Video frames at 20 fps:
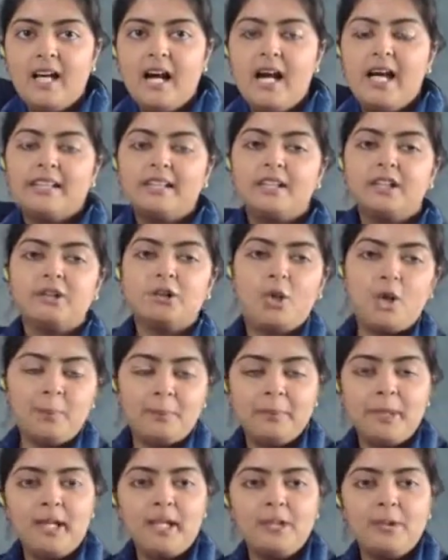and the
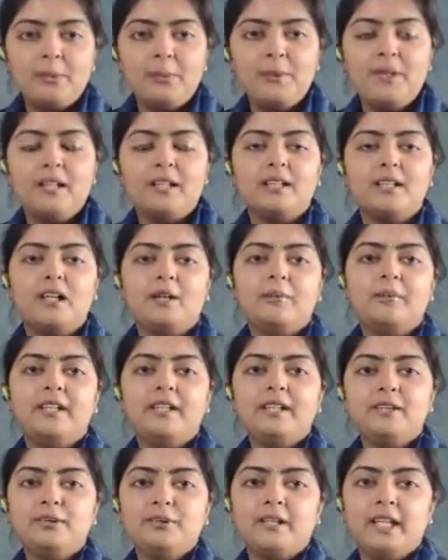topic we are
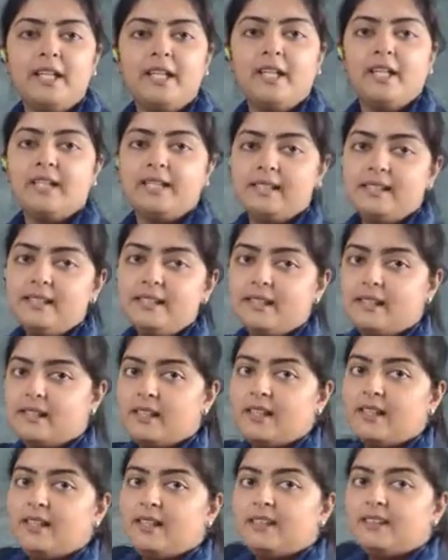covering today
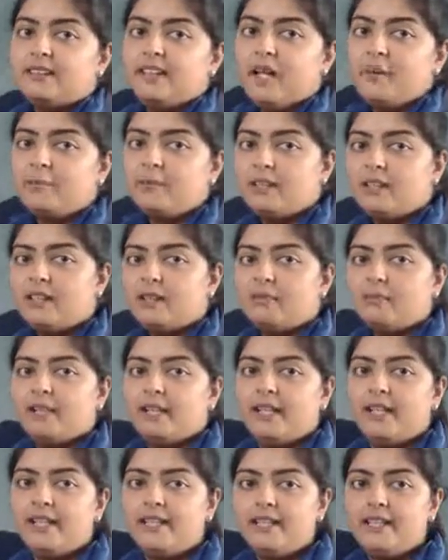is chapter
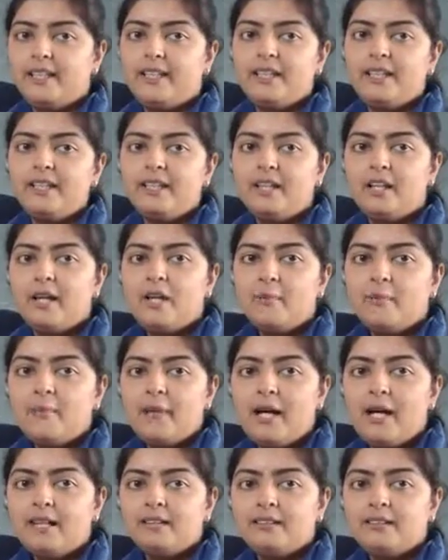number 18,
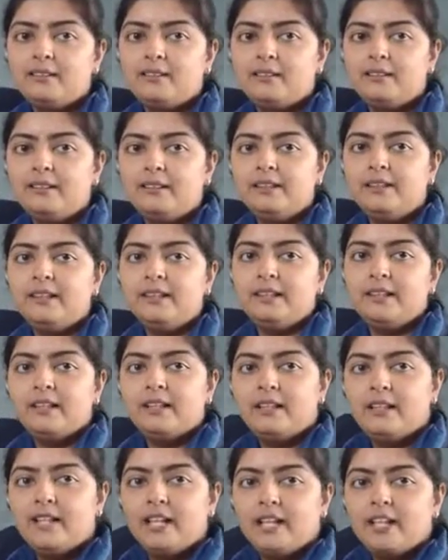part 3,
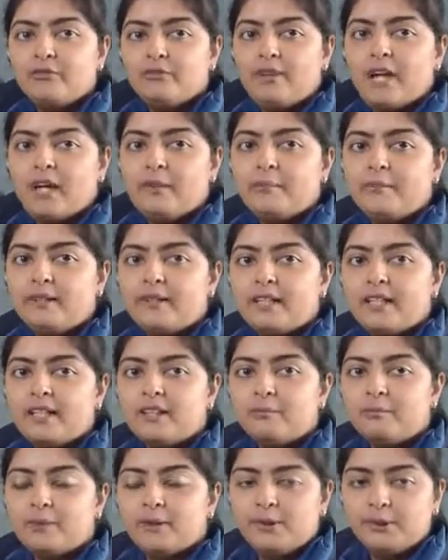Environment
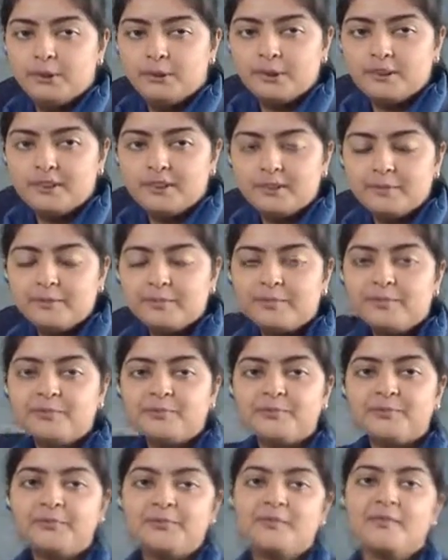and Pollution.
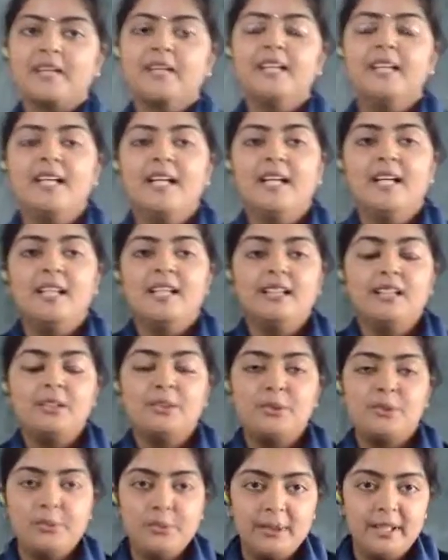
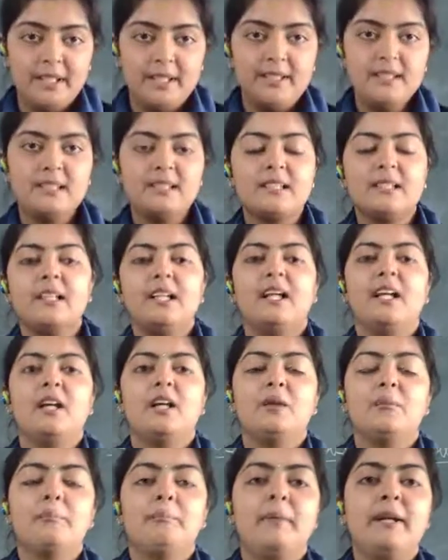
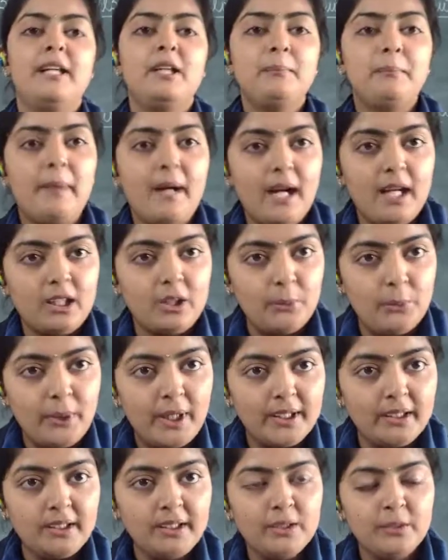Students, in part
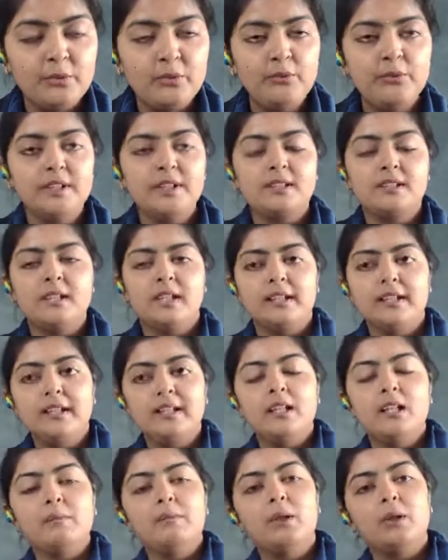1 we
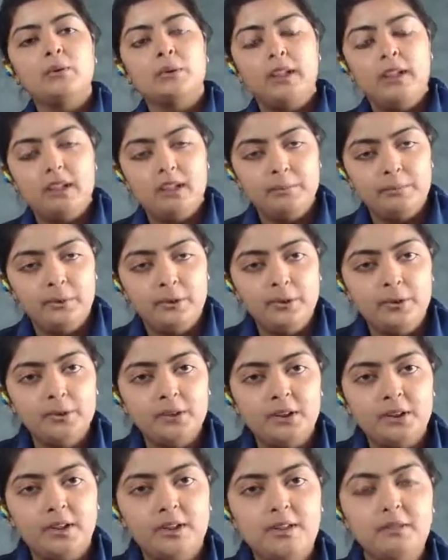studied about air
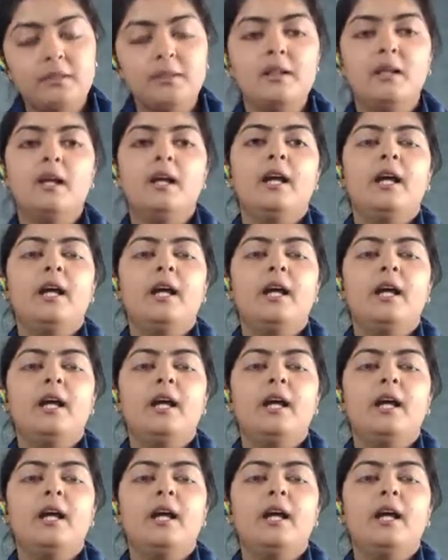pollution,